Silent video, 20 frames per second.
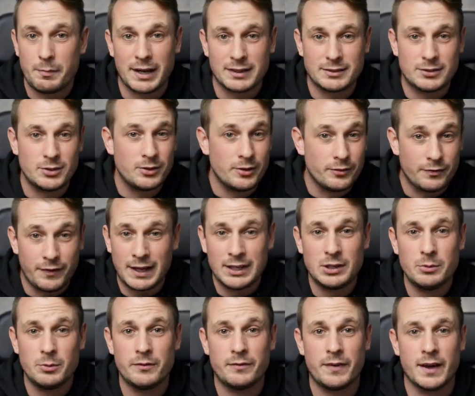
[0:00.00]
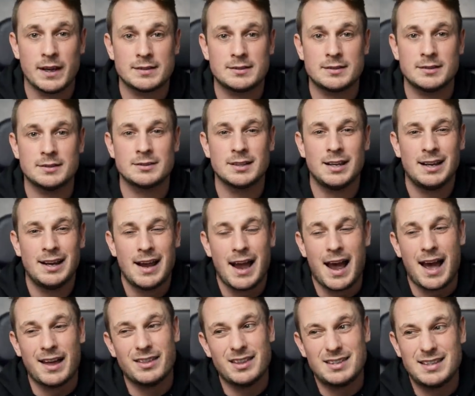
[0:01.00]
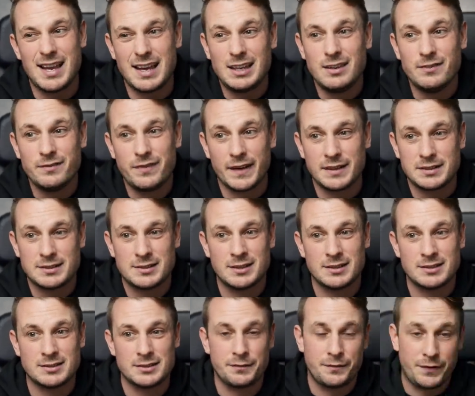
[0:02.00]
back to the value investors, and the tech investors are